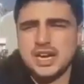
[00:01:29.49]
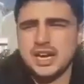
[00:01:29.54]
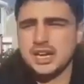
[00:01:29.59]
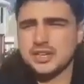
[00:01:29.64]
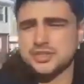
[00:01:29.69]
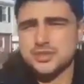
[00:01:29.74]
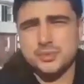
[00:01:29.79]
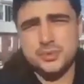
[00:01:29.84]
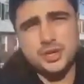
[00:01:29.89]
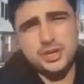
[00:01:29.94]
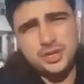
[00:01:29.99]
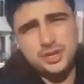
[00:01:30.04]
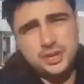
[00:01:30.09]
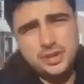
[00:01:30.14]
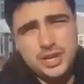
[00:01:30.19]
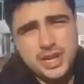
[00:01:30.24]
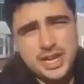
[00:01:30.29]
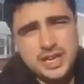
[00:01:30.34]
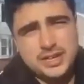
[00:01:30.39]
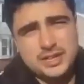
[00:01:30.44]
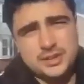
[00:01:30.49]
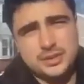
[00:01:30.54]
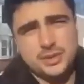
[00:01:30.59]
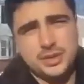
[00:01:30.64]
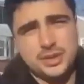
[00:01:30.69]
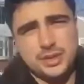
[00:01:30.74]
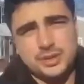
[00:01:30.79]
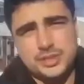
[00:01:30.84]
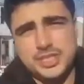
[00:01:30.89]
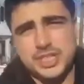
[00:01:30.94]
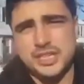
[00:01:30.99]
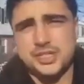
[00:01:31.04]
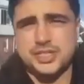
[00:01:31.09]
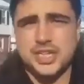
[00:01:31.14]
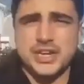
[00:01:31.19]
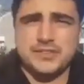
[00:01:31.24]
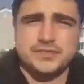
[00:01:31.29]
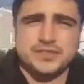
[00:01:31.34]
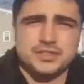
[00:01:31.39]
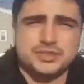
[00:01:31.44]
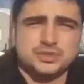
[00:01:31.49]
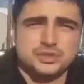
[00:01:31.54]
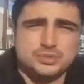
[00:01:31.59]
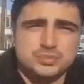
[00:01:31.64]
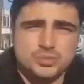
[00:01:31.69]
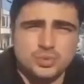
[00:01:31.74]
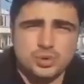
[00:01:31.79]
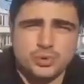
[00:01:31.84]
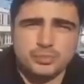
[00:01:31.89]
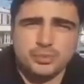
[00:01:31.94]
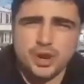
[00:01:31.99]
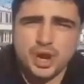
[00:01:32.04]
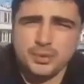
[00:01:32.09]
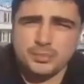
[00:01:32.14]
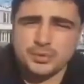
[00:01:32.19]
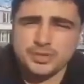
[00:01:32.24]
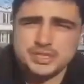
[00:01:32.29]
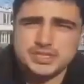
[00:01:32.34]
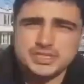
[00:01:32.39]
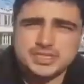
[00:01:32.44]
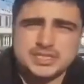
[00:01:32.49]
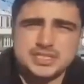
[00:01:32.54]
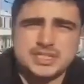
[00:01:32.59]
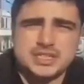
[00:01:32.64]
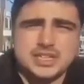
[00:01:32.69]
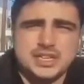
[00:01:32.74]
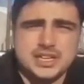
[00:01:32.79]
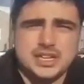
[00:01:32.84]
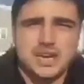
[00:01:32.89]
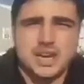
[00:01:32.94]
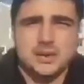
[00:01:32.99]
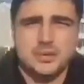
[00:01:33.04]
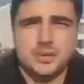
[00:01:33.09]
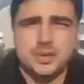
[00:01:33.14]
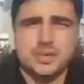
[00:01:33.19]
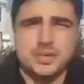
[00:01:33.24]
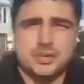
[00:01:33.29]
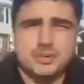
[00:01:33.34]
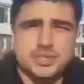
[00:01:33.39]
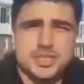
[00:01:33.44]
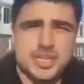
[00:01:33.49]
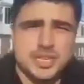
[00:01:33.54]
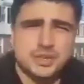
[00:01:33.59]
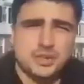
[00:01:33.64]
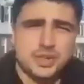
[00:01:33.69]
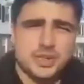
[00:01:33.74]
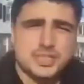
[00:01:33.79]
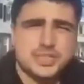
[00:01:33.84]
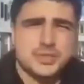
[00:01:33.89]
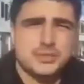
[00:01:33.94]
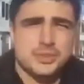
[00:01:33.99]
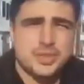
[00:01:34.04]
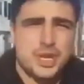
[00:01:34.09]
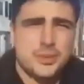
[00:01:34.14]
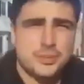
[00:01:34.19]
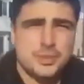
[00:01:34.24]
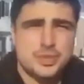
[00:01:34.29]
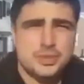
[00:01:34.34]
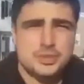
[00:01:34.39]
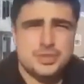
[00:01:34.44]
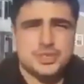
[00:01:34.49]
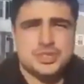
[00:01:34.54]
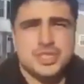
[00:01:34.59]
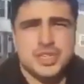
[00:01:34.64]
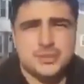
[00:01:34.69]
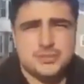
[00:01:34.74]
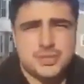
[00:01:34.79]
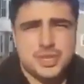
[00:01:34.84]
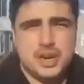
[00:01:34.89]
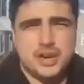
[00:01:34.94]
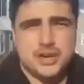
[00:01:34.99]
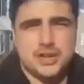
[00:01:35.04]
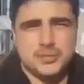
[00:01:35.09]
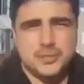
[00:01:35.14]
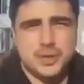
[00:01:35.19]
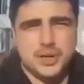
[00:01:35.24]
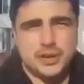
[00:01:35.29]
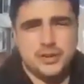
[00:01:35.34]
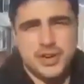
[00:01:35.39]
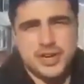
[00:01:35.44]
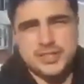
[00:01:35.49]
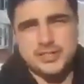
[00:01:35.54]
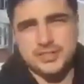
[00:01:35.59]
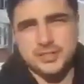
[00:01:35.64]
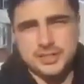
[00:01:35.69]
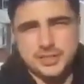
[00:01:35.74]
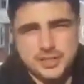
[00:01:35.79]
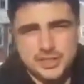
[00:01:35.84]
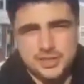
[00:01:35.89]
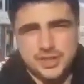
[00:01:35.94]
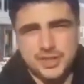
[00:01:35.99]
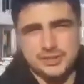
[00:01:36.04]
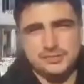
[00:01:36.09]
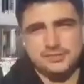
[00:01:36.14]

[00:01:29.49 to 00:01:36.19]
Uh, so we're going to go ahead. We're going to go take a drive to two more properties. Uh, we're going to go take a look at some of the opportunities that I'm talking about. All right, so let's go